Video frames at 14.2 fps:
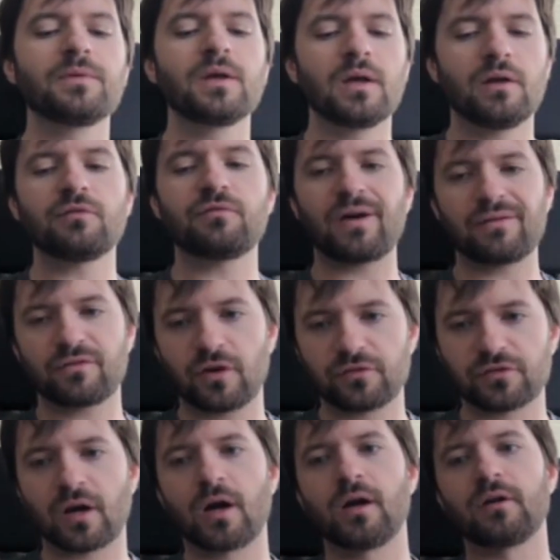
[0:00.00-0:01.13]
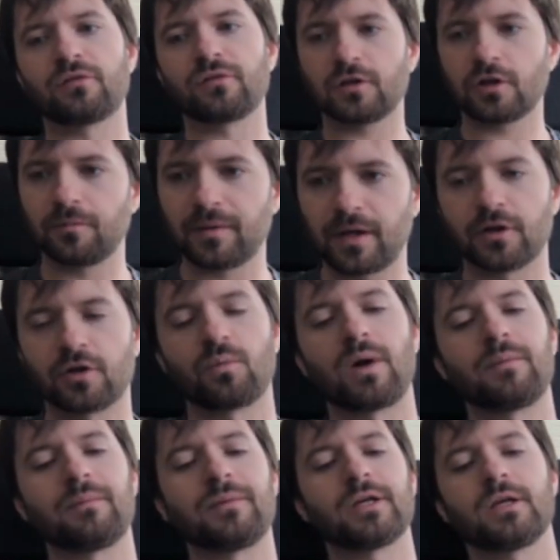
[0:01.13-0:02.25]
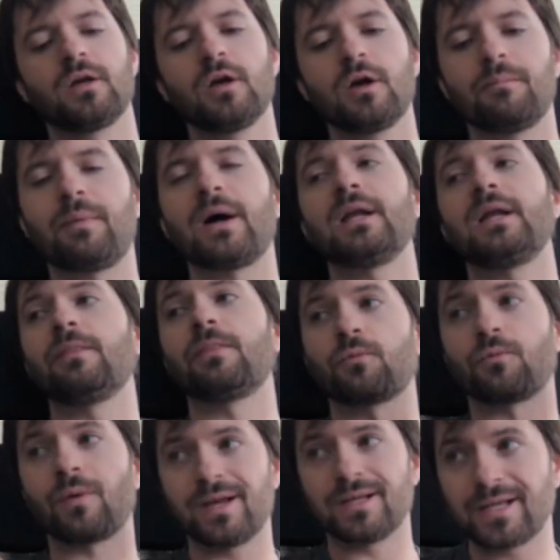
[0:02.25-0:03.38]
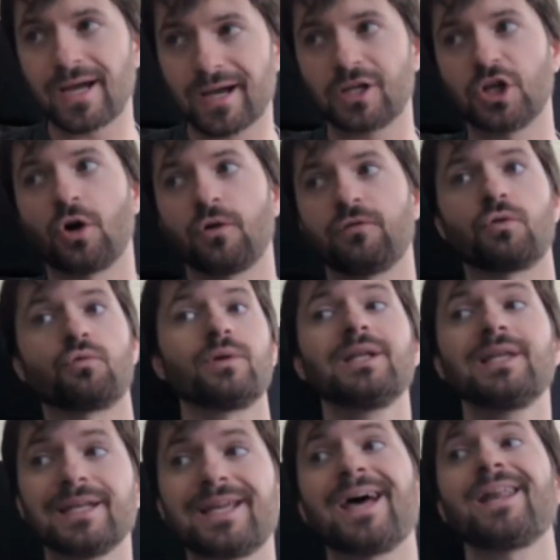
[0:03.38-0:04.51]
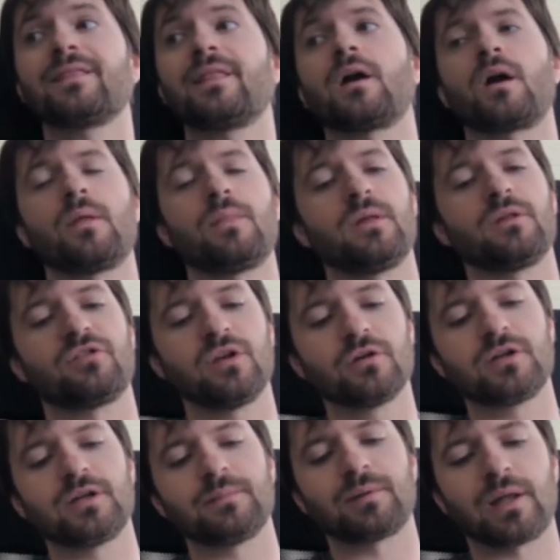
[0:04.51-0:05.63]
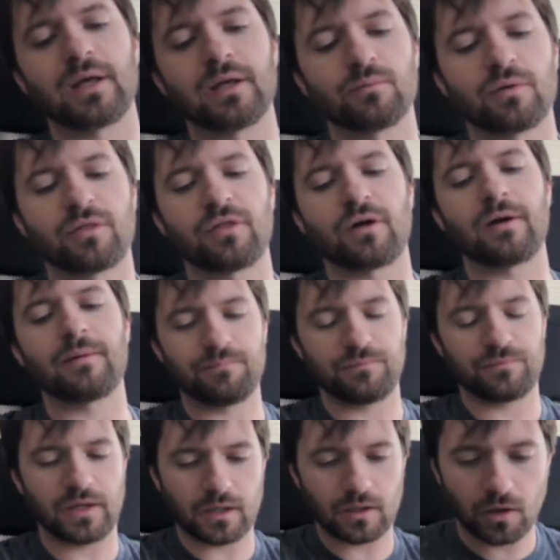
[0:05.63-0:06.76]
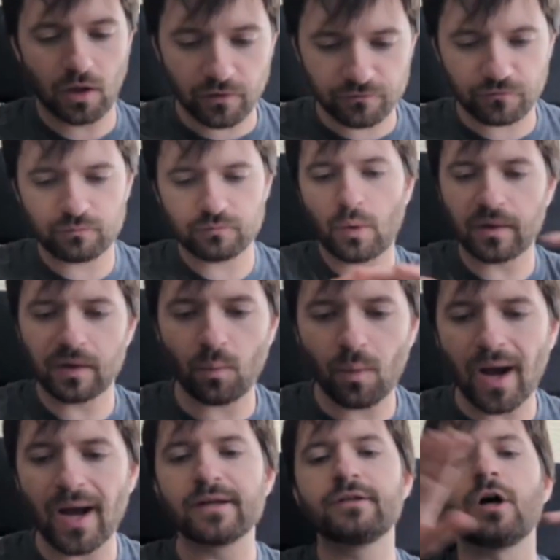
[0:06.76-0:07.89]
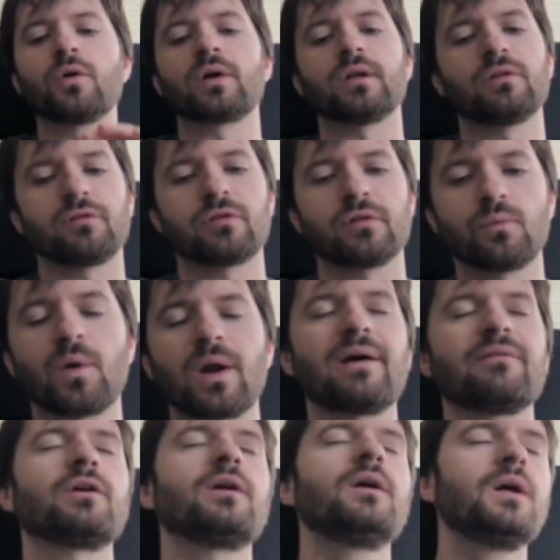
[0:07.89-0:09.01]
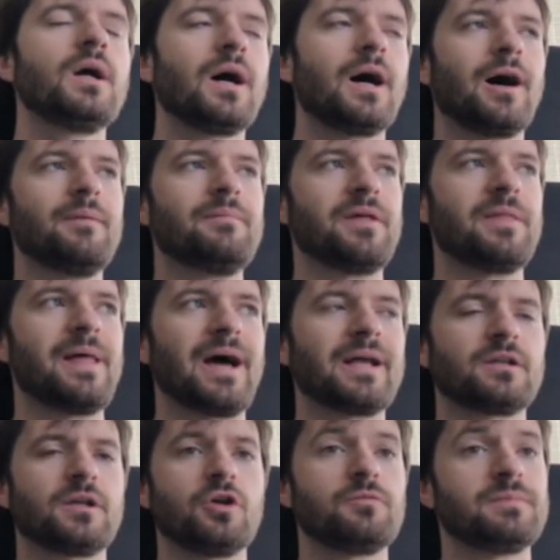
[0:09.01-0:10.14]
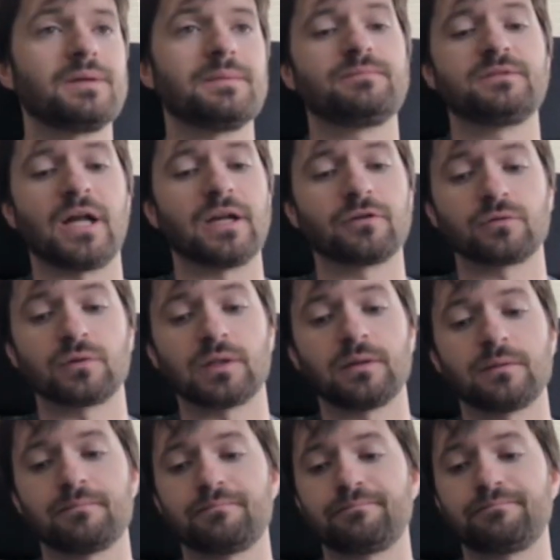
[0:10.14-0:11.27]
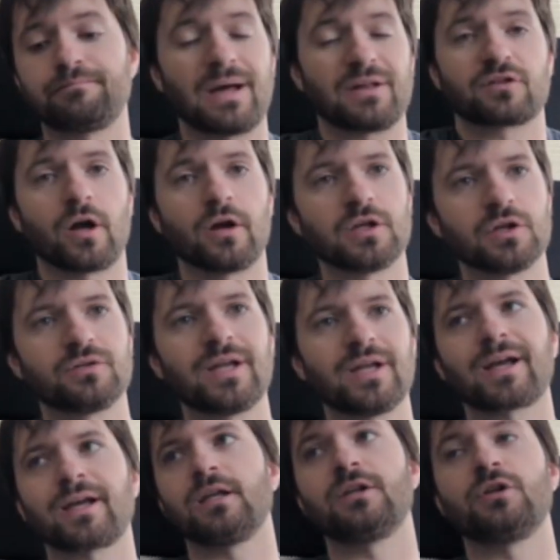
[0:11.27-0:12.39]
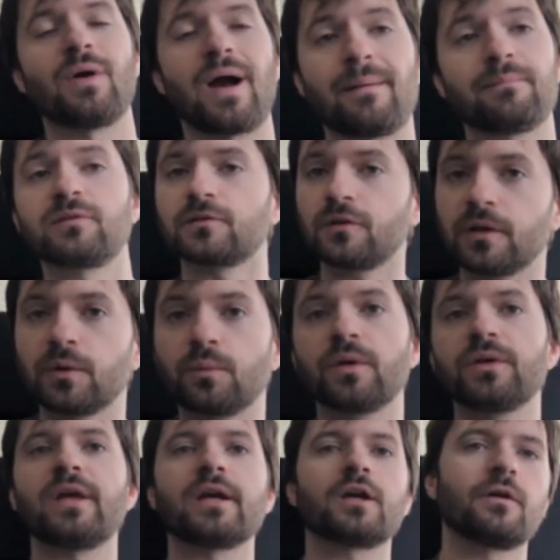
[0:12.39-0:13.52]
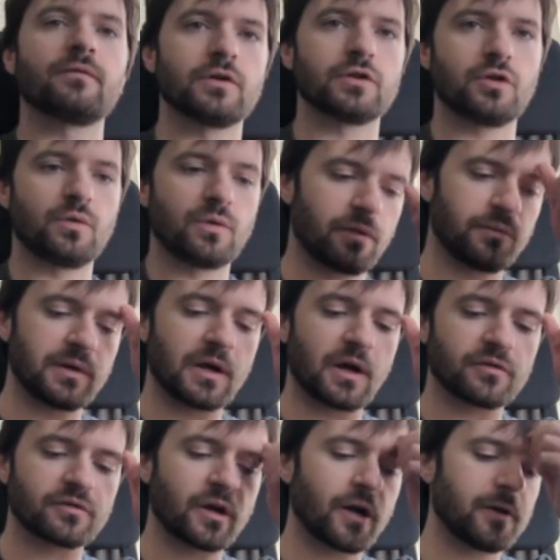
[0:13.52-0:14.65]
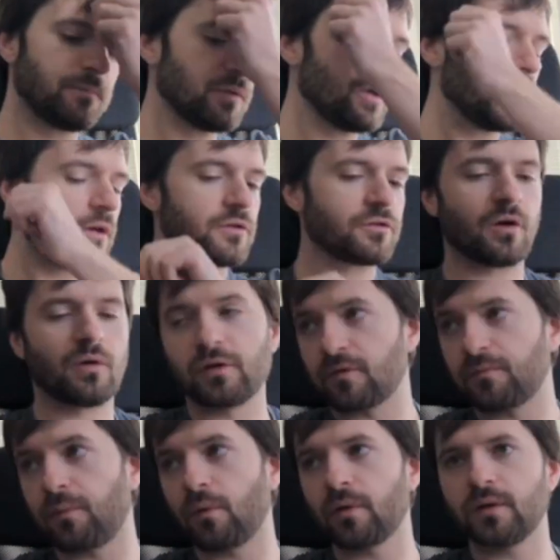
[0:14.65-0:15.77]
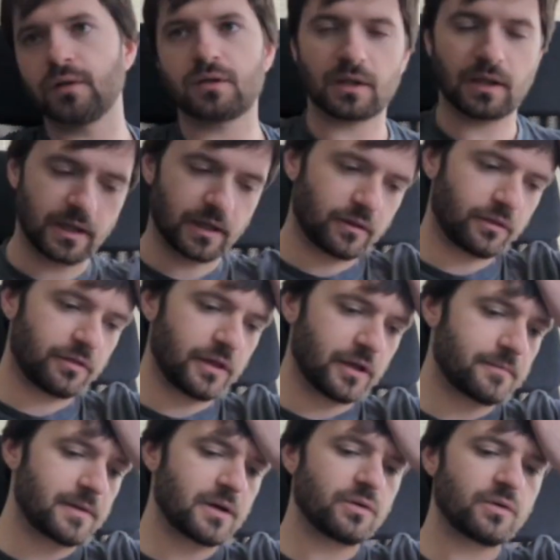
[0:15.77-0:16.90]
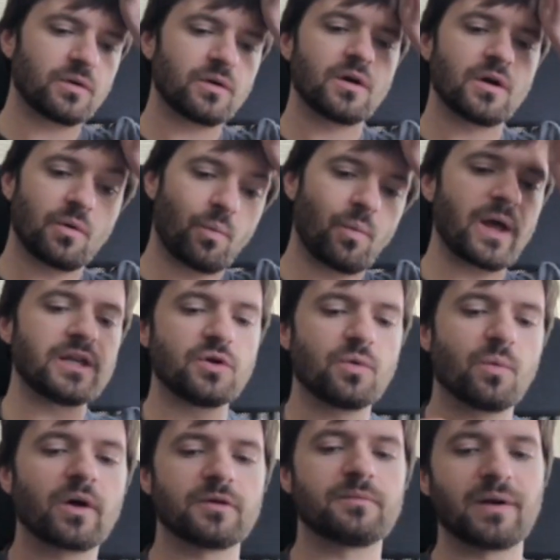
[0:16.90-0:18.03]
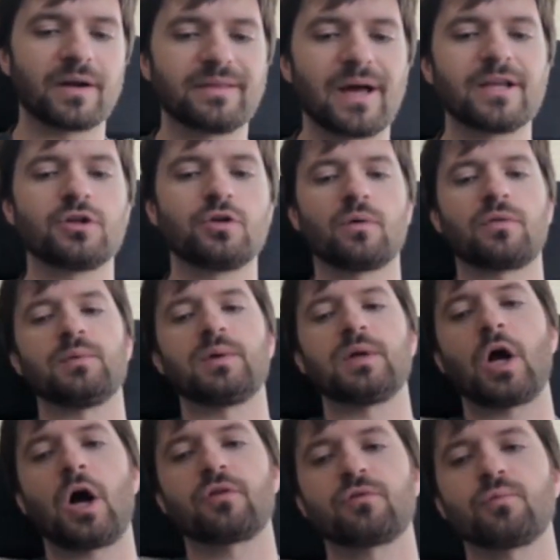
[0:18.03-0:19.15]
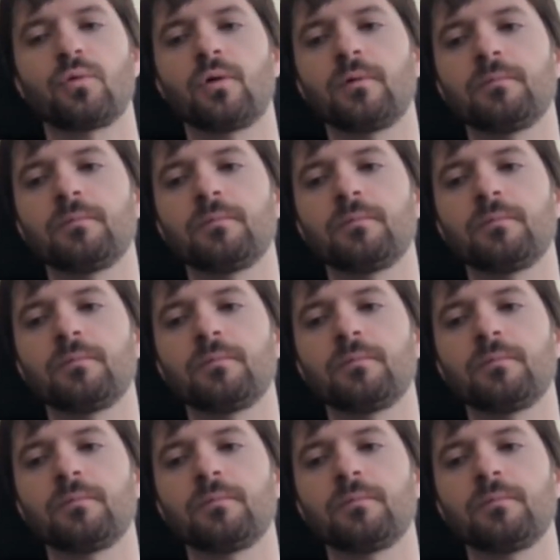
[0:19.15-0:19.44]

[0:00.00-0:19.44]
It's a 5-cost card, it's a little bit underwhelming, but in the right deck, you know, if you're really getting there on the synergy plan with like a lot of going wide tokens and whatever, then that could be generally the best card in your deck, and you absolutely would take it over a 2 or 3 cost card. So it's important to like think about when you want to break that 2 or 3 cost rule.